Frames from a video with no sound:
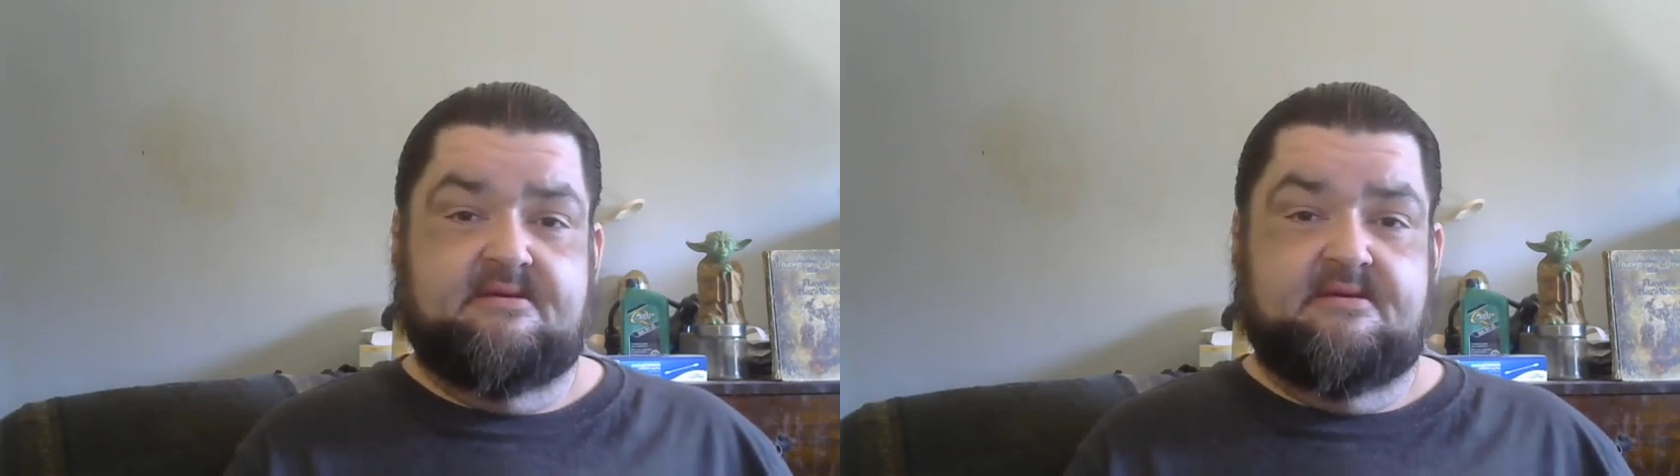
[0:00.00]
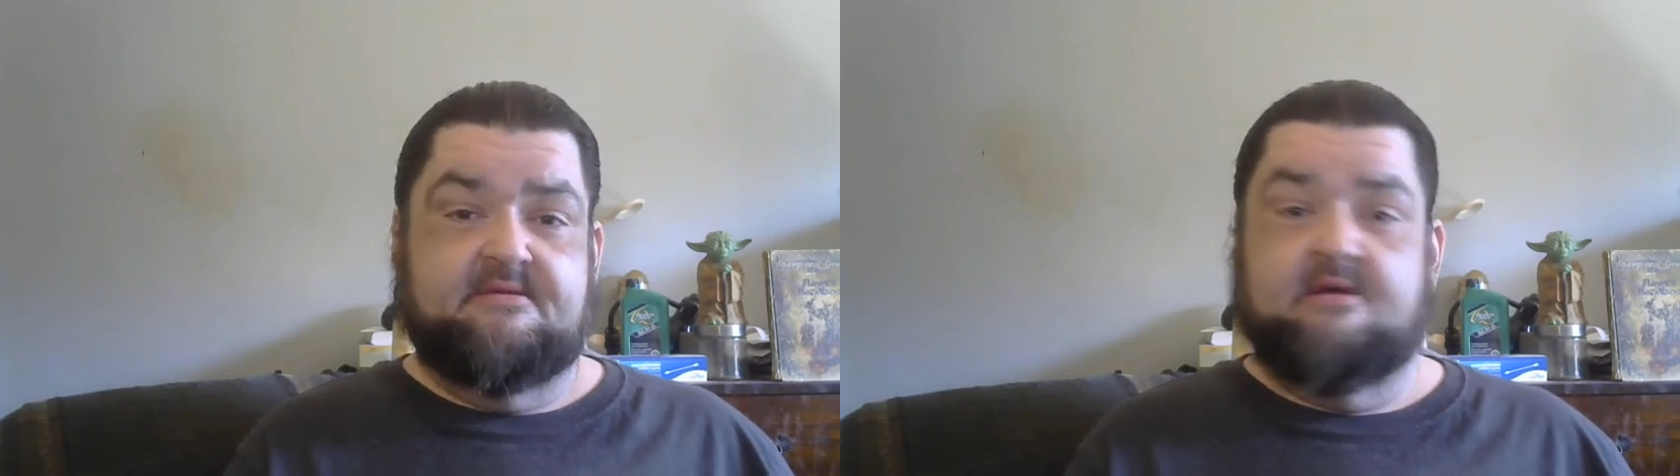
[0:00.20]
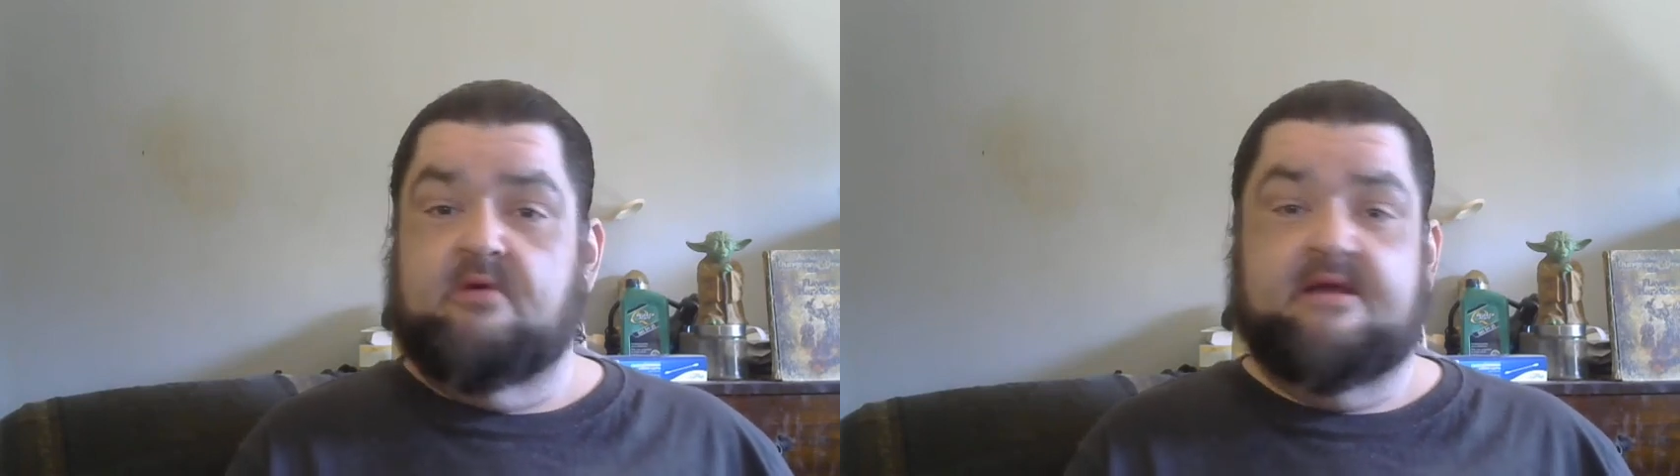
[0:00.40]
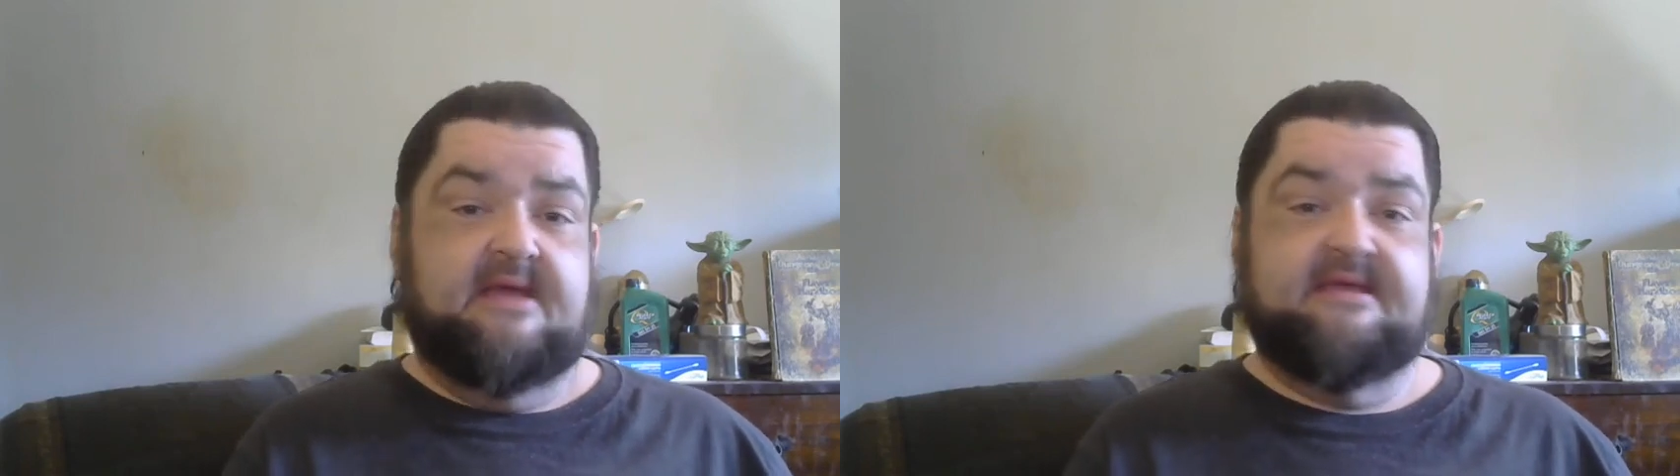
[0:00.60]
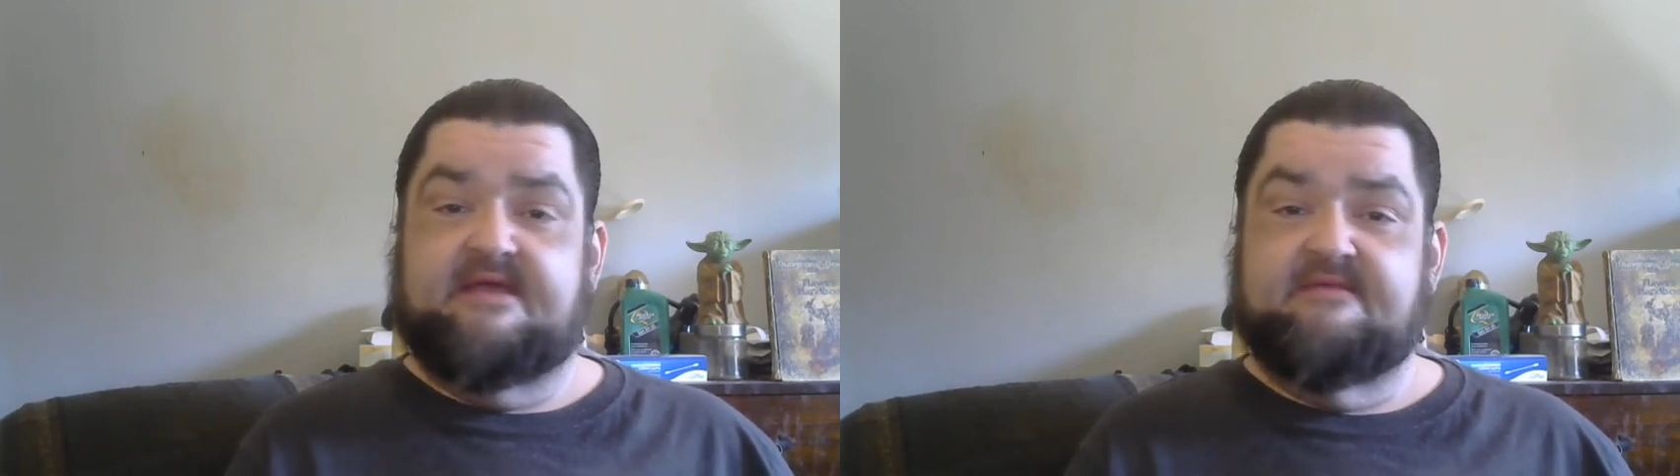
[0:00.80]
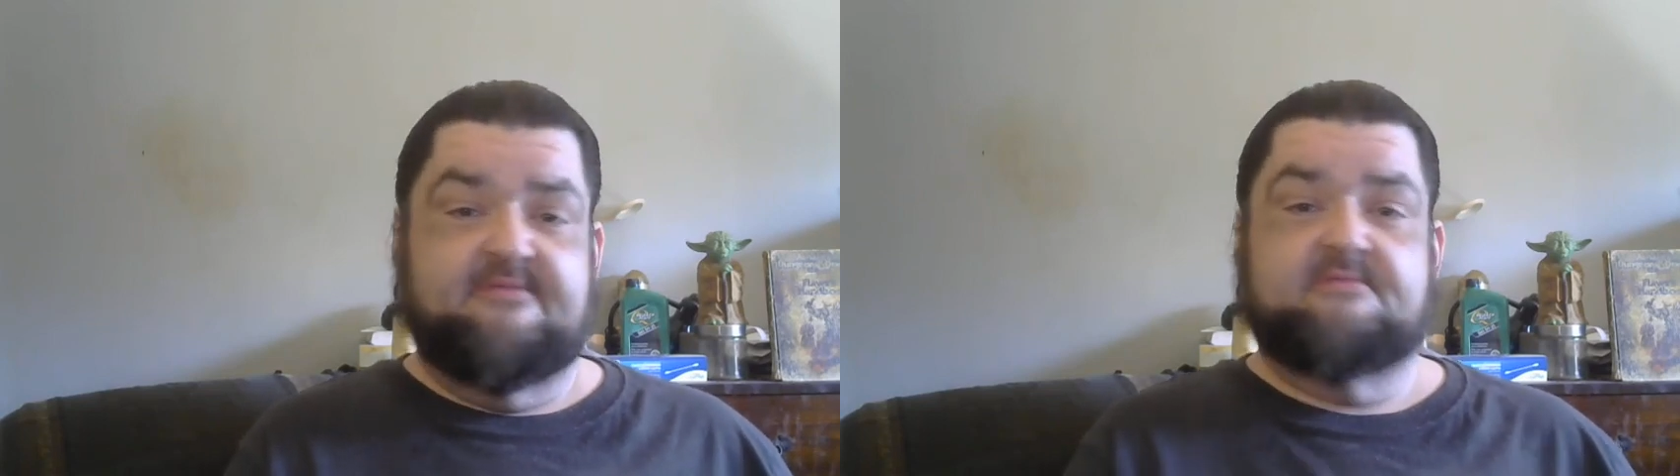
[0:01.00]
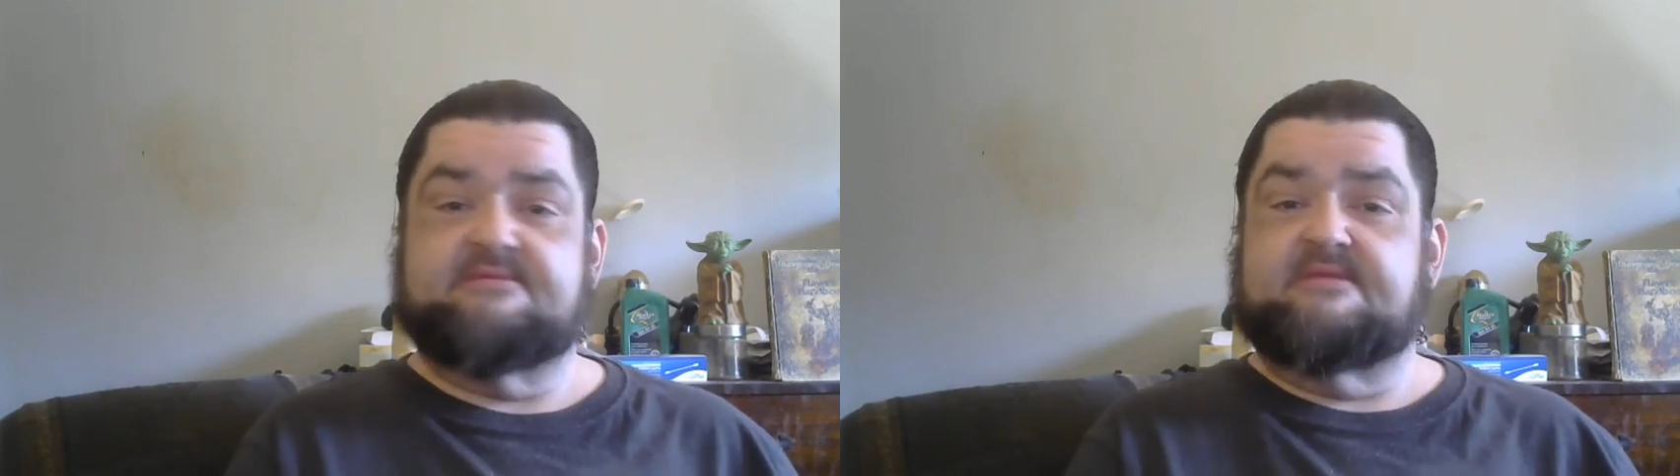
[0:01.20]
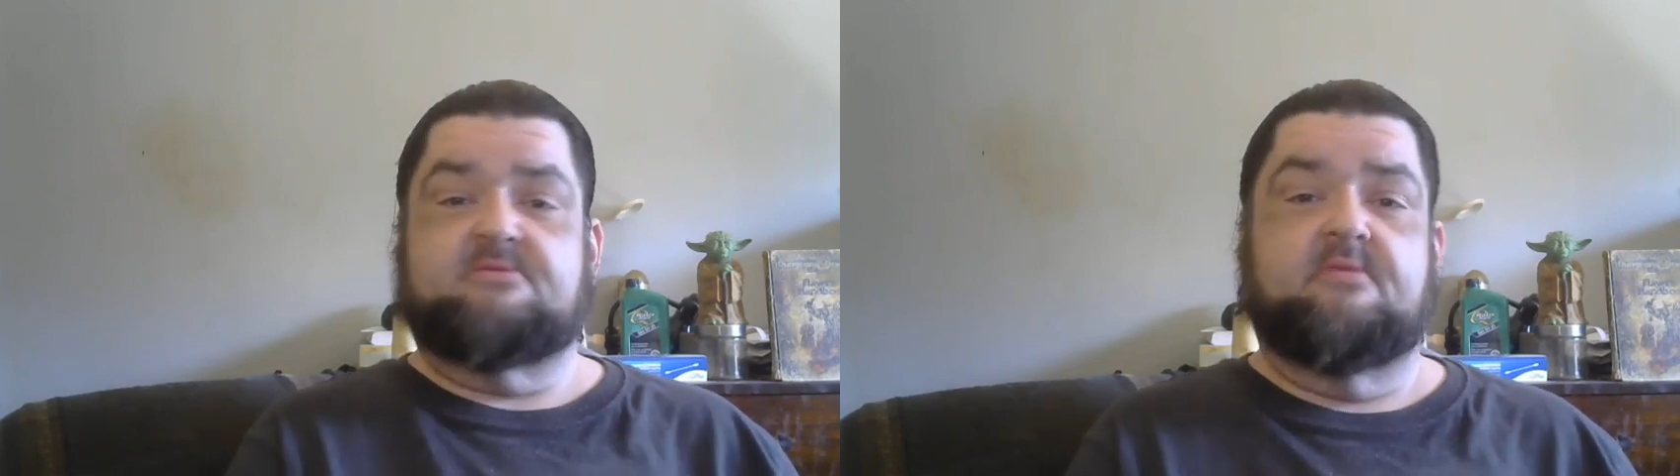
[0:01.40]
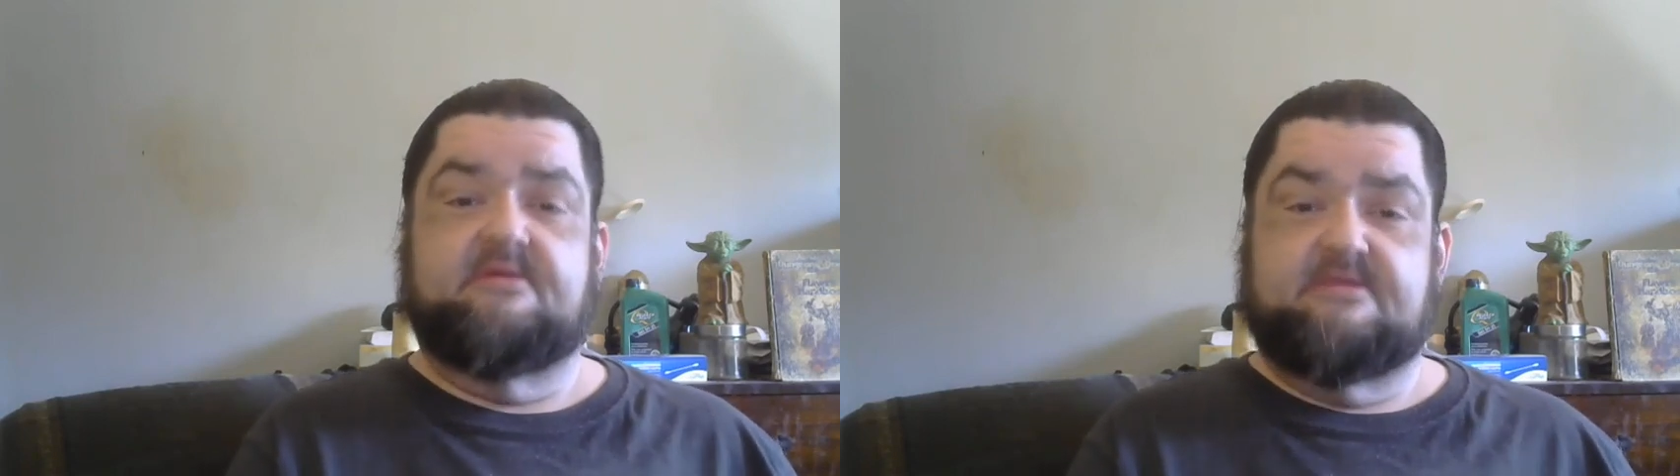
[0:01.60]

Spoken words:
Again, if there is a story